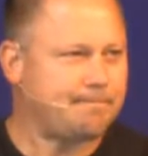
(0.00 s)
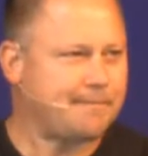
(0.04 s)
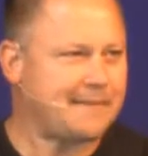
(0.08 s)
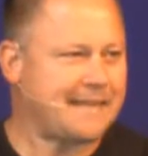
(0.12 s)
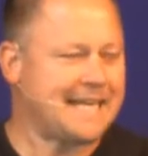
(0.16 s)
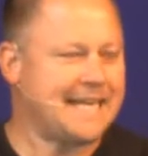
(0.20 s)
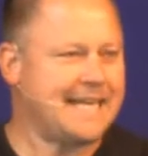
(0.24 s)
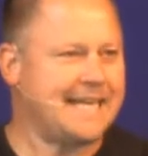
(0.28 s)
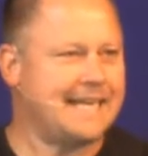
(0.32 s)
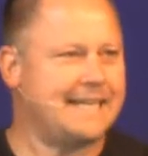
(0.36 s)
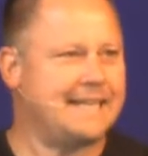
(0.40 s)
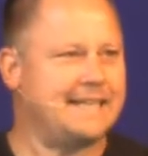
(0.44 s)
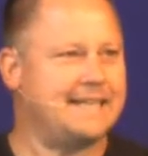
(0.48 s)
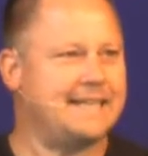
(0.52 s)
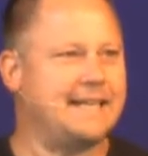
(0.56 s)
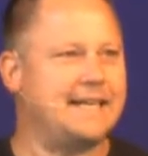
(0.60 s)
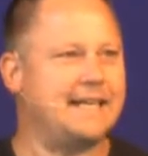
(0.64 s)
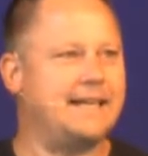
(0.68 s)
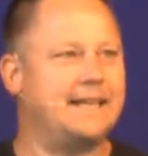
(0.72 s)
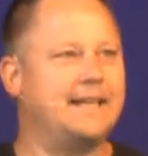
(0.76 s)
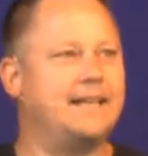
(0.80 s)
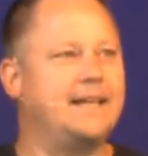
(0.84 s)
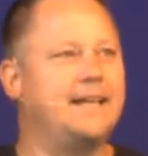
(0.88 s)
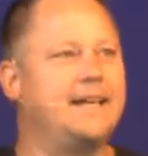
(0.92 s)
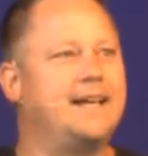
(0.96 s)
and
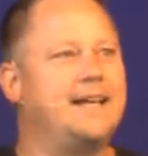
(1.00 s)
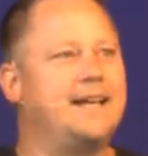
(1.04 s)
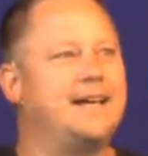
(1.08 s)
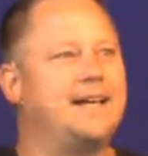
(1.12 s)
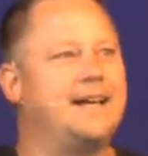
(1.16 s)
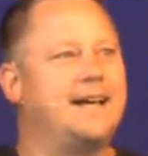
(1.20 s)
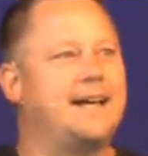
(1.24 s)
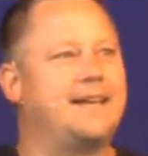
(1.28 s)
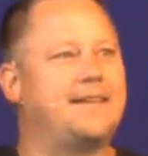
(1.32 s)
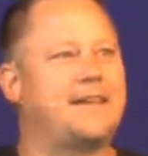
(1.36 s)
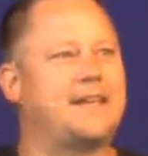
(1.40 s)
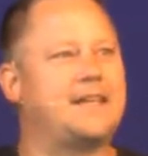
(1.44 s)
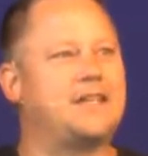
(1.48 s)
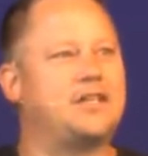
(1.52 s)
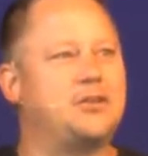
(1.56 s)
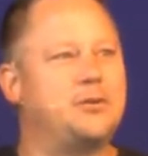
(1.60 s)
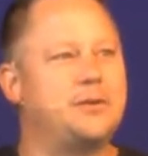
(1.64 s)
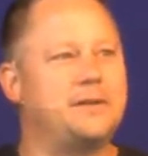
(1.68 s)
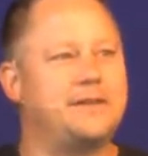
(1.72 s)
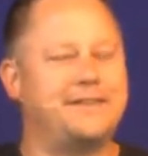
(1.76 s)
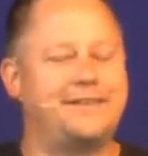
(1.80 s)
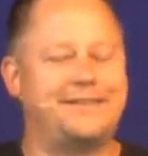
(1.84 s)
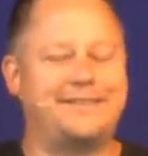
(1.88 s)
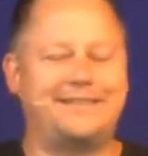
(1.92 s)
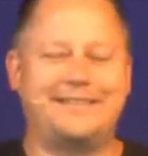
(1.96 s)
uh, I thought, you know
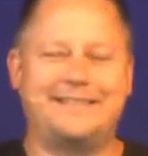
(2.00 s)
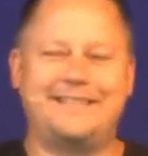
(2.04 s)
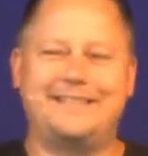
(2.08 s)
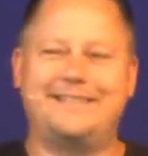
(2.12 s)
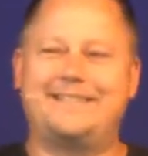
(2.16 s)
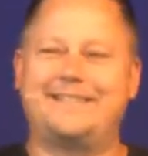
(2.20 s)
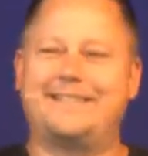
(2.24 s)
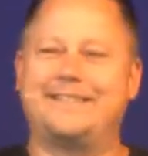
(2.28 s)
what this needs